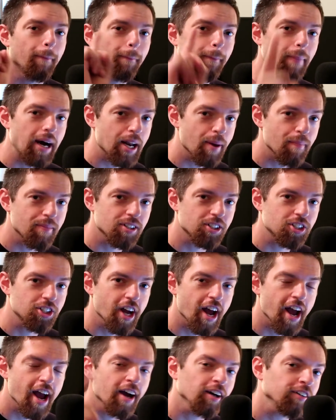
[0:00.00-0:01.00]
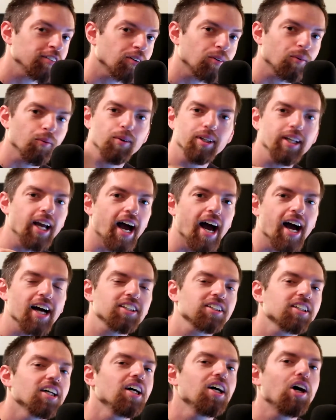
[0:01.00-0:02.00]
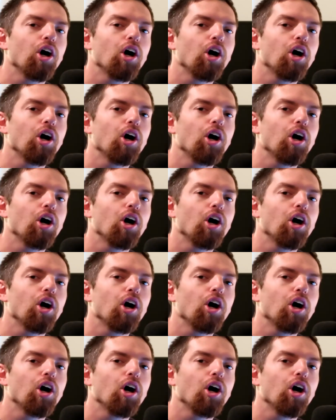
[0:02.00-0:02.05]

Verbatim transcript: My name is Jeff Reacts.